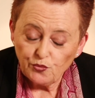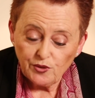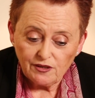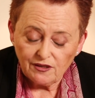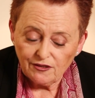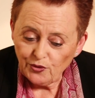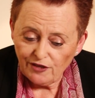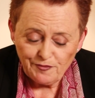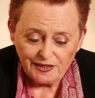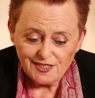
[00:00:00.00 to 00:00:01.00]
We
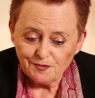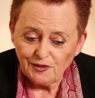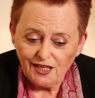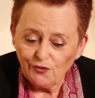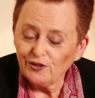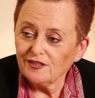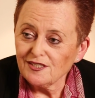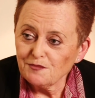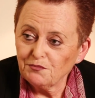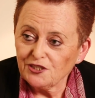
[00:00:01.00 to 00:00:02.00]
have many similarities,
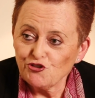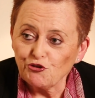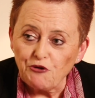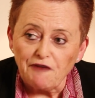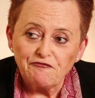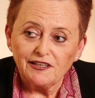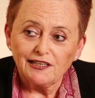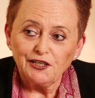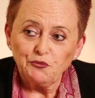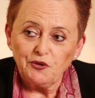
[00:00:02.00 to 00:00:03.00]
but
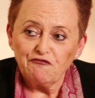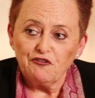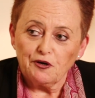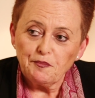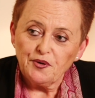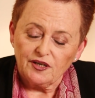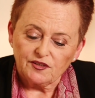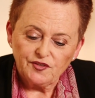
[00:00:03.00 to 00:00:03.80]
geographically we are far apart.